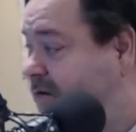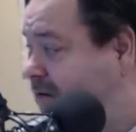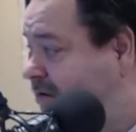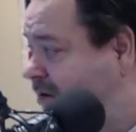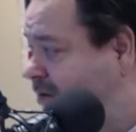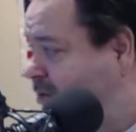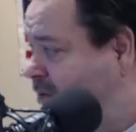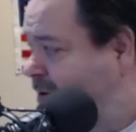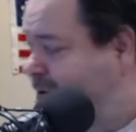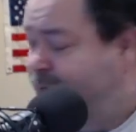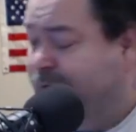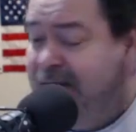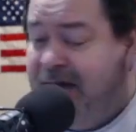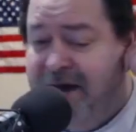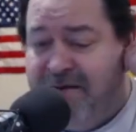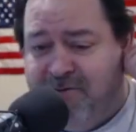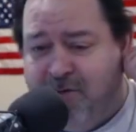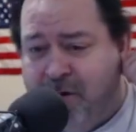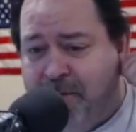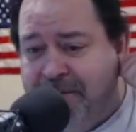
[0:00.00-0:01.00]
Oh, well, we
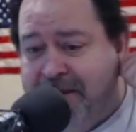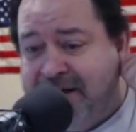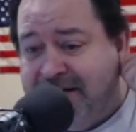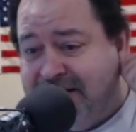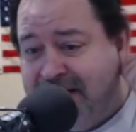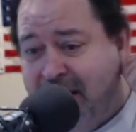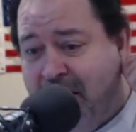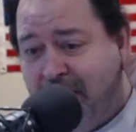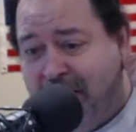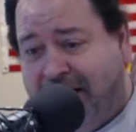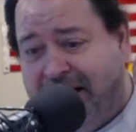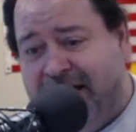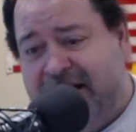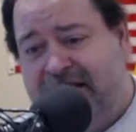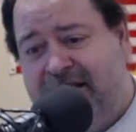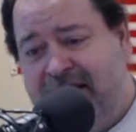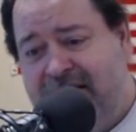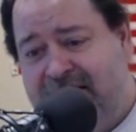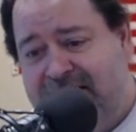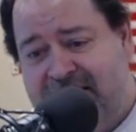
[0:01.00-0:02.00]
got 4 minutes, and I want to hit
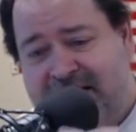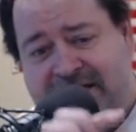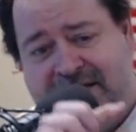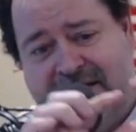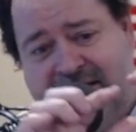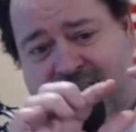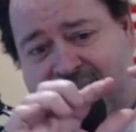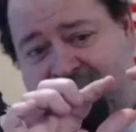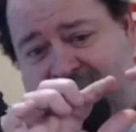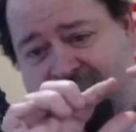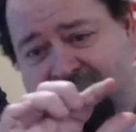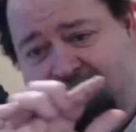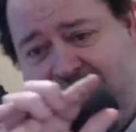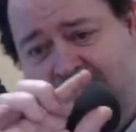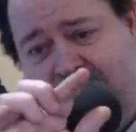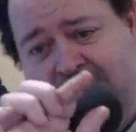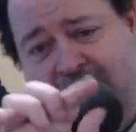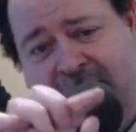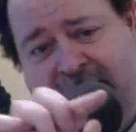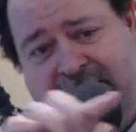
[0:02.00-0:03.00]
this. It's the
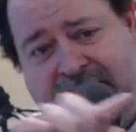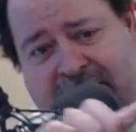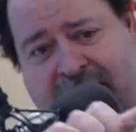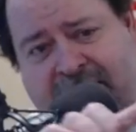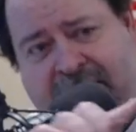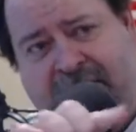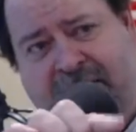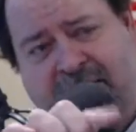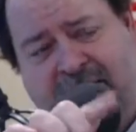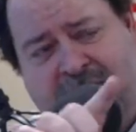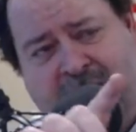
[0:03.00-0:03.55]
square townhouse.